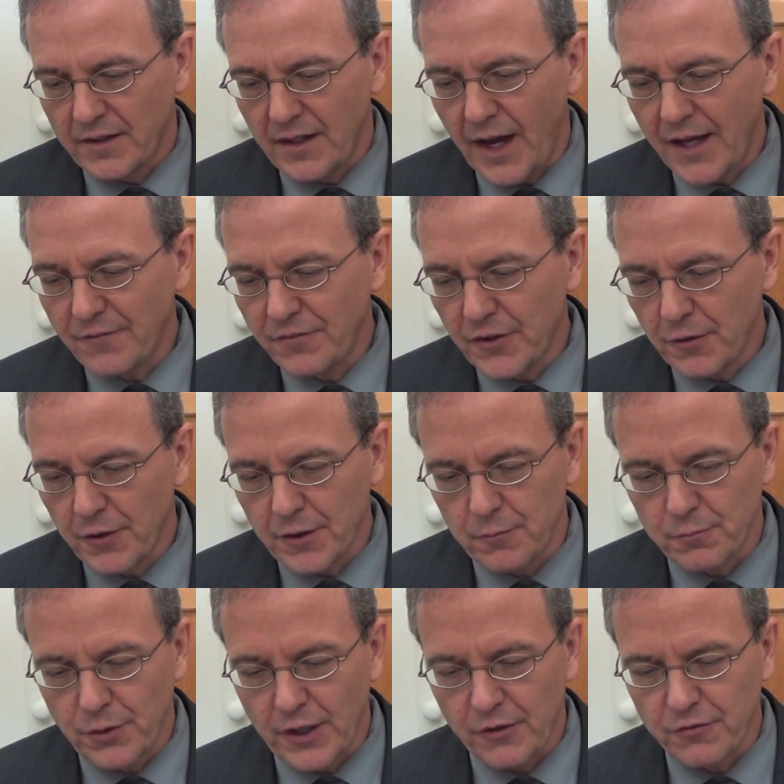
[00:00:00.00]
God-fearing
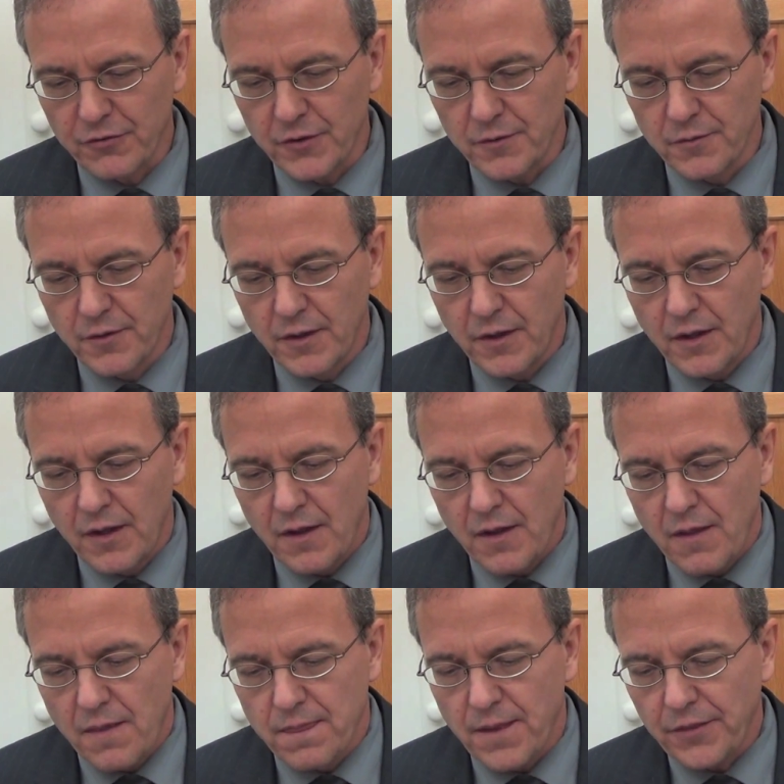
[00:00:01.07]
and prayerful.
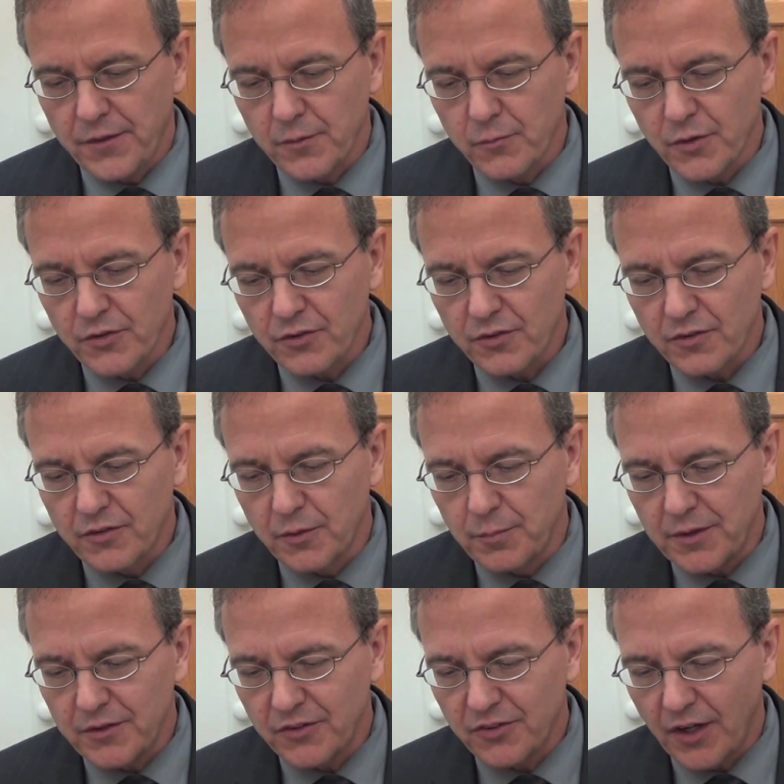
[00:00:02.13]
Nothing was to
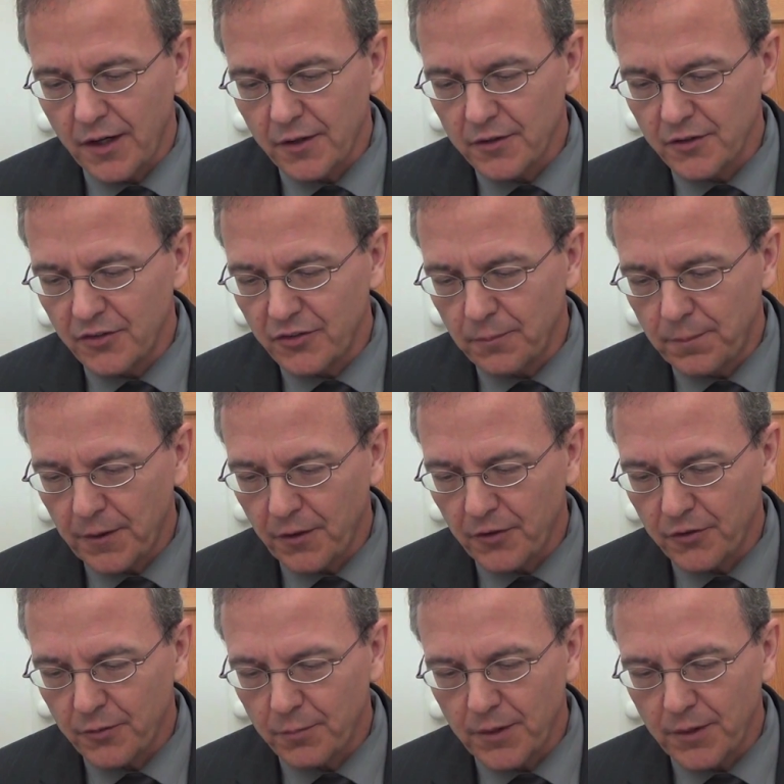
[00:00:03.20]
be desired in his appearance,